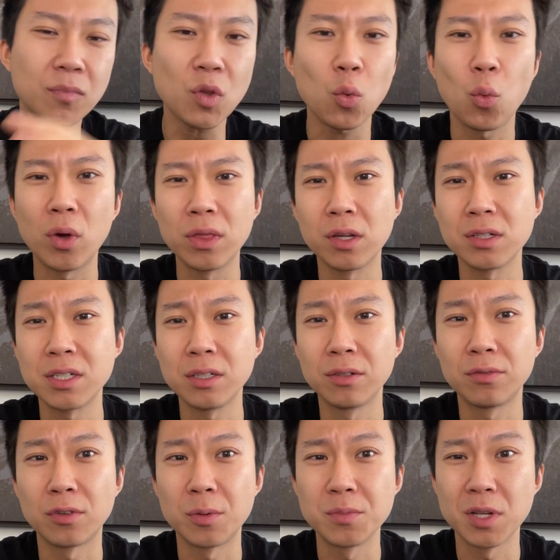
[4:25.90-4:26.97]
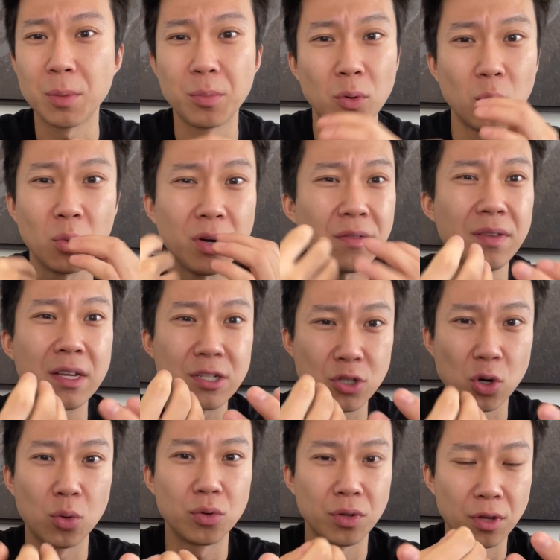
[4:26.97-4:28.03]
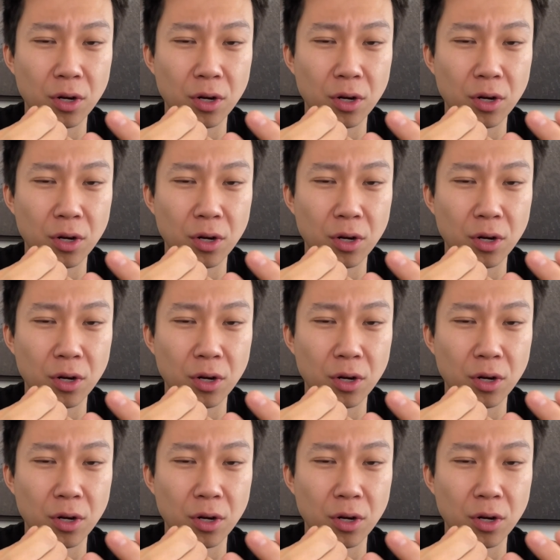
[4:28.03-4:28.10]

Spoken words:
when the deal firms up, but what if they don't?